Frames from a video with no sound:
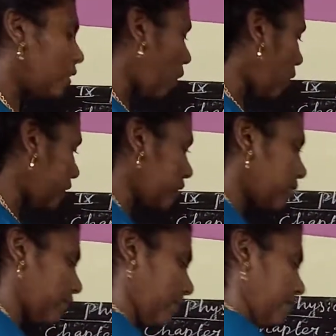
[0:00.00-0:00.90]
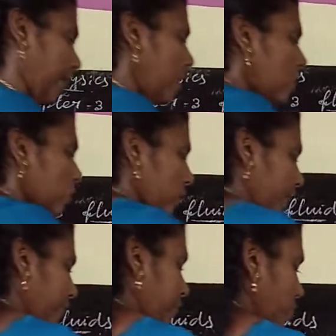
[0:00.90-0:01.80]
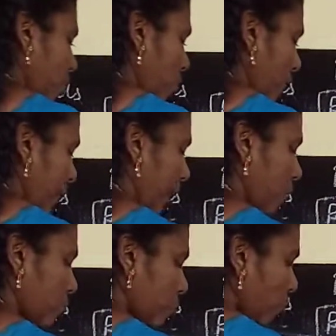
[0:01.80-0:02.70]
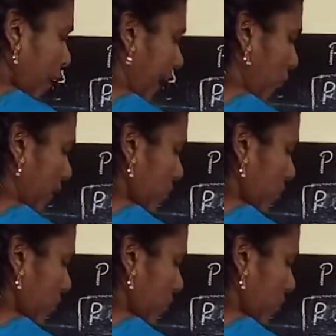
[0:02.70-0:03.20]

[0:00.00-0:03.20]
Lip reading: largest cylinder. So F2 we have to calculate. So